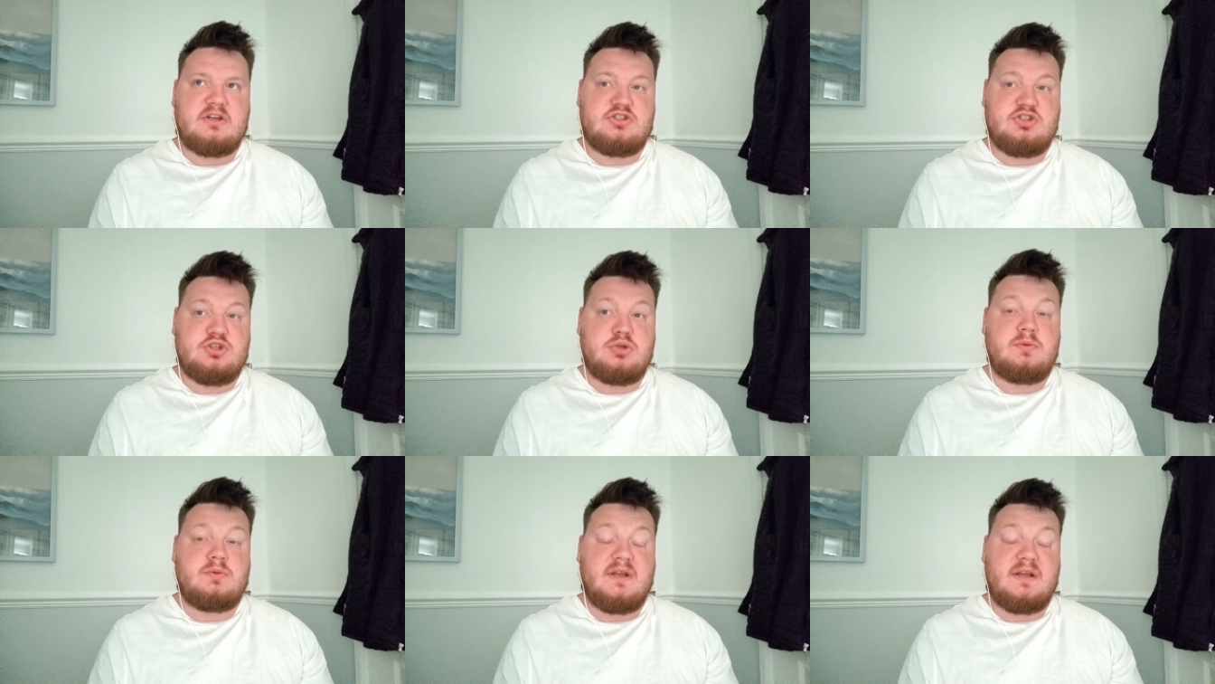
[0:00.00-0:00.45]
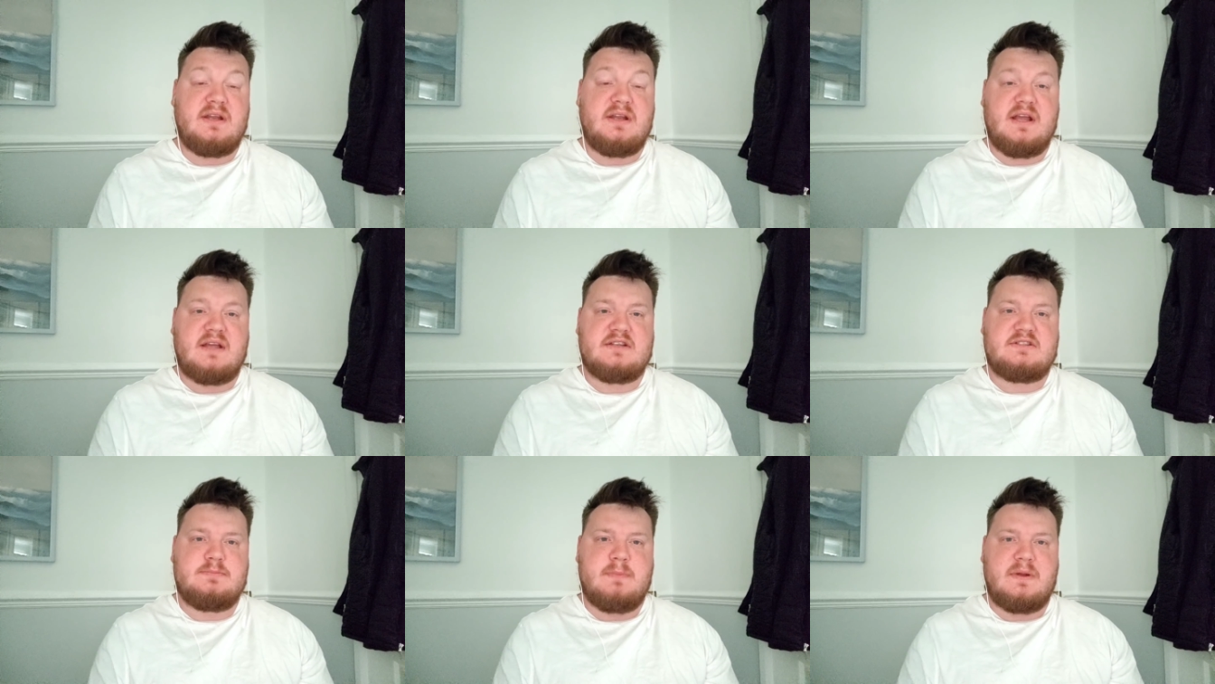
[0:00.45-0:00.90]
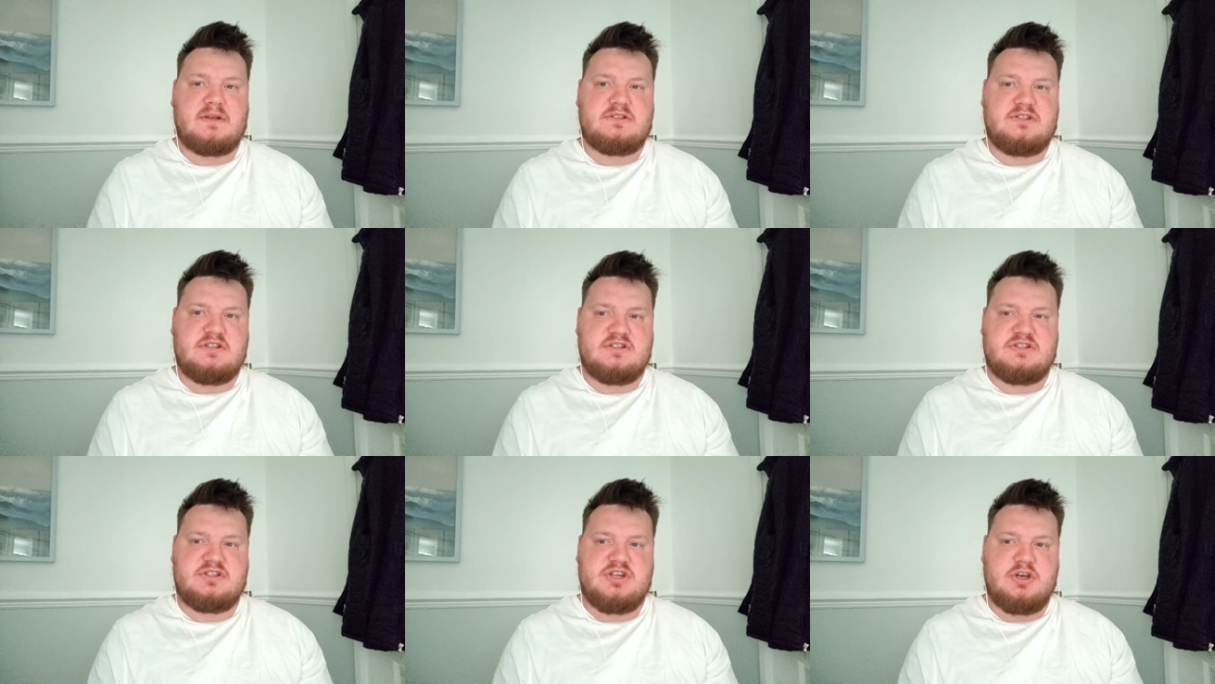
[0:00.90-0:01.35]
as you did against
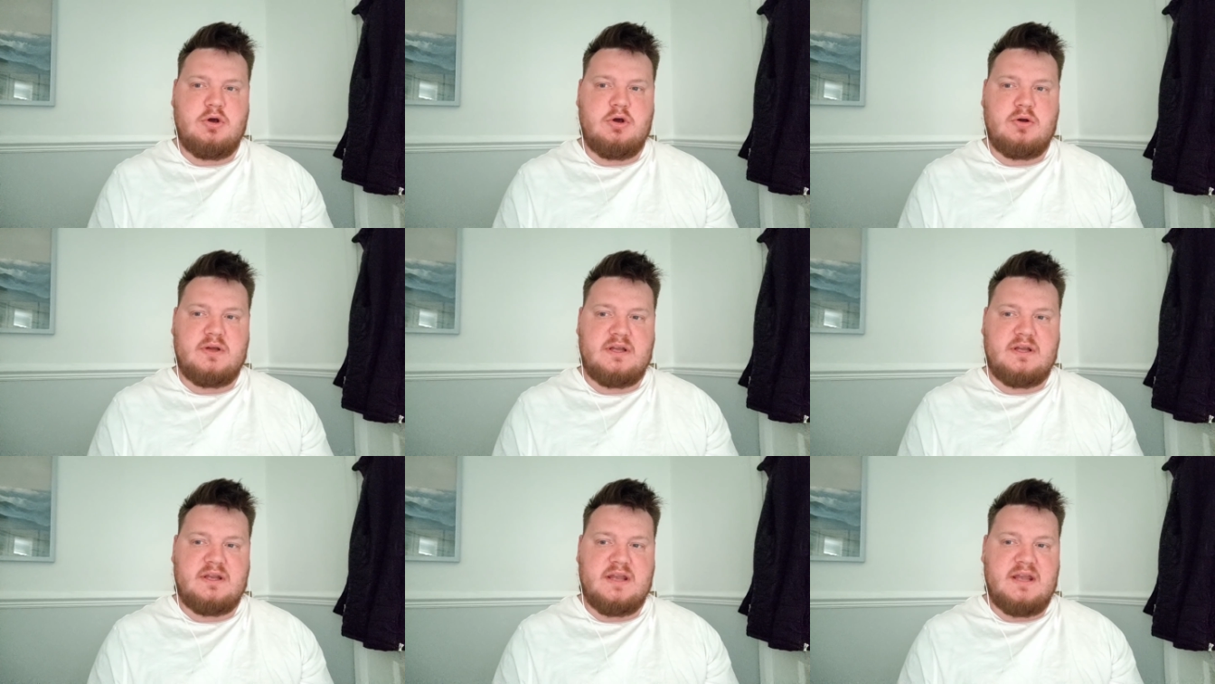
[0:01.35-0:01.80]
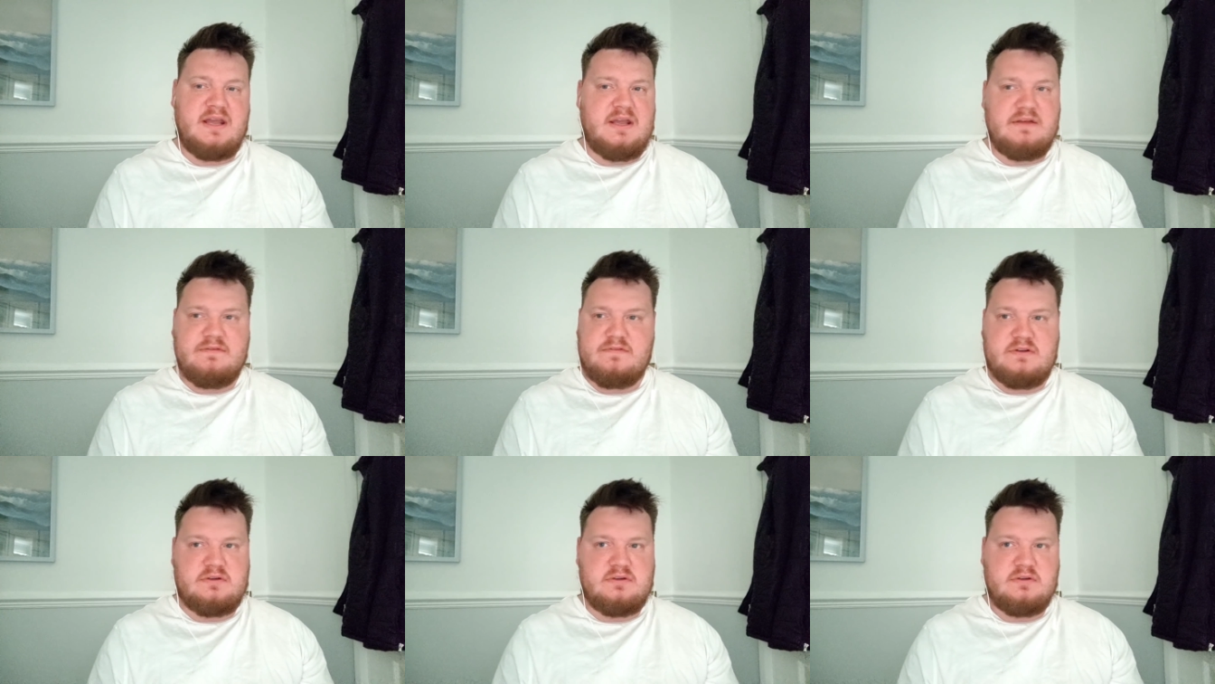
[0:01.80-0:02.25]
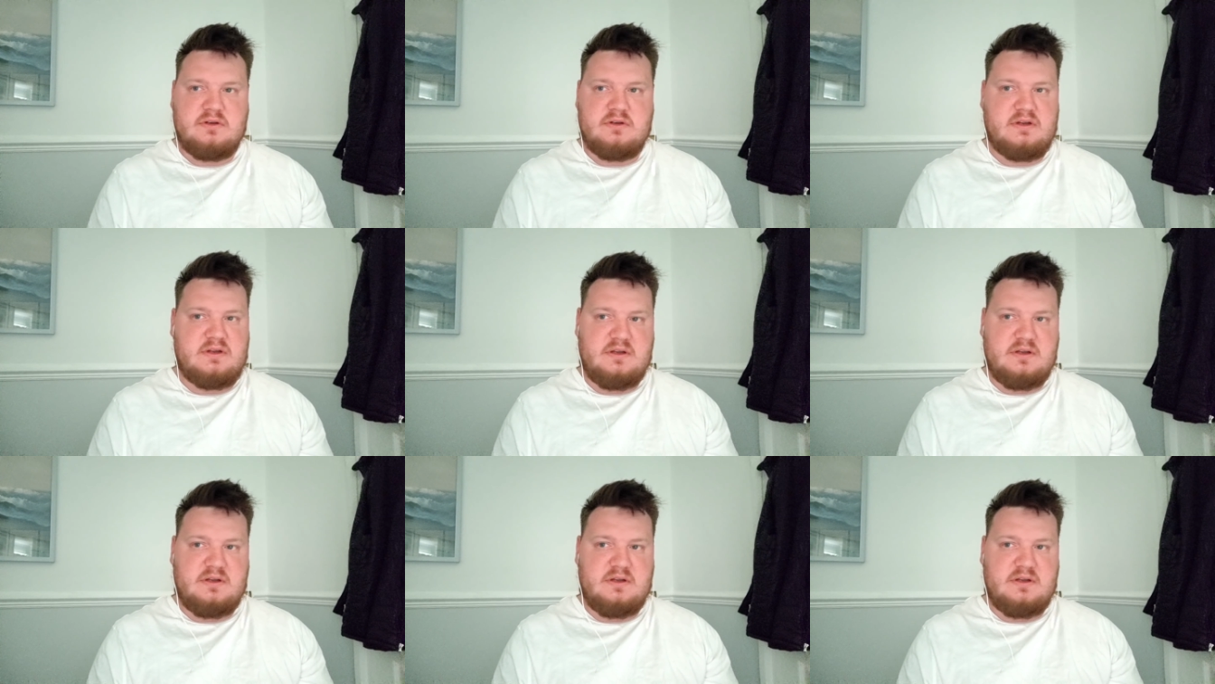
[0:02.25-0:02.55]
Manchester United, even